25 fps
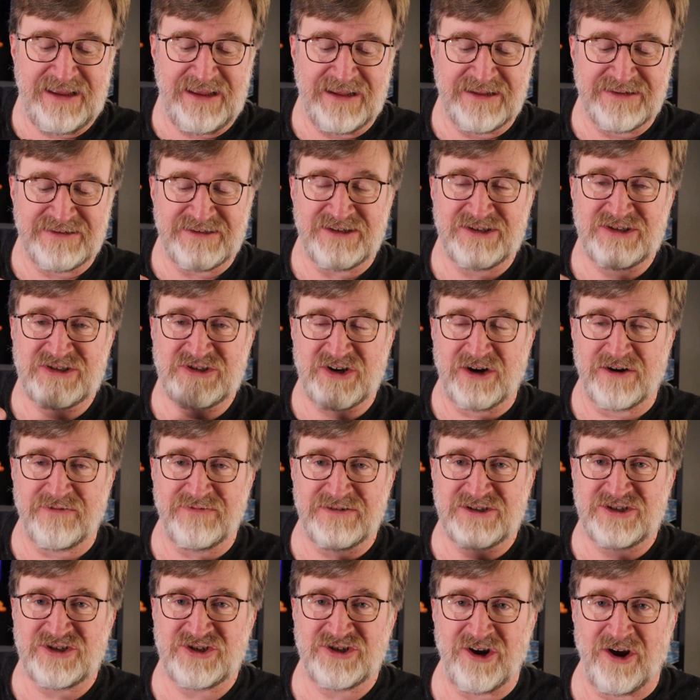it's a
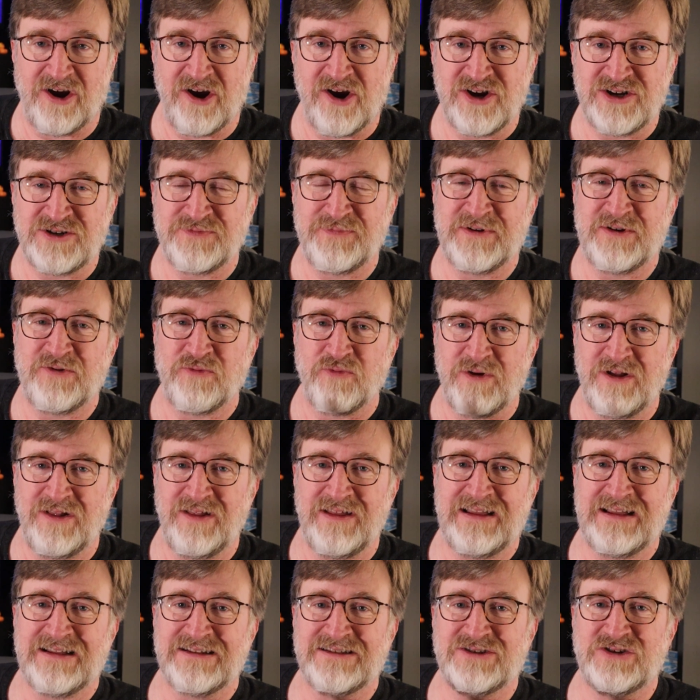service charge, but
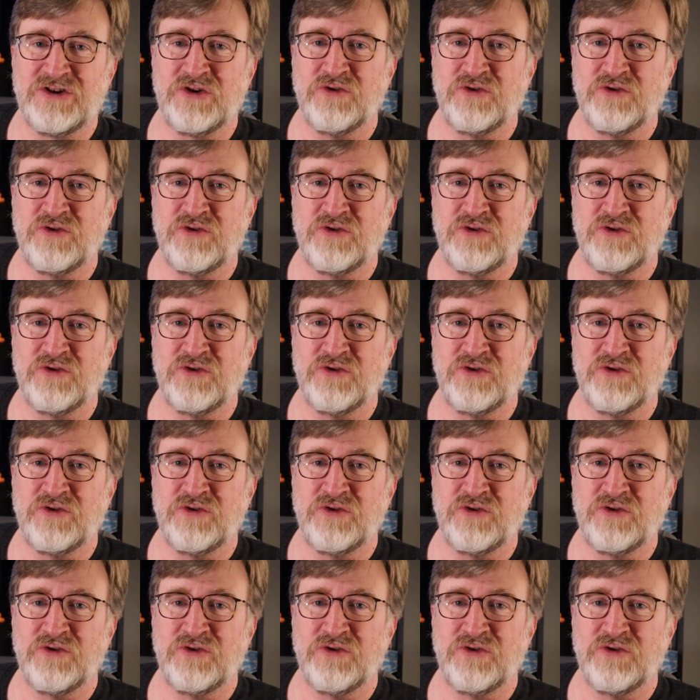really it's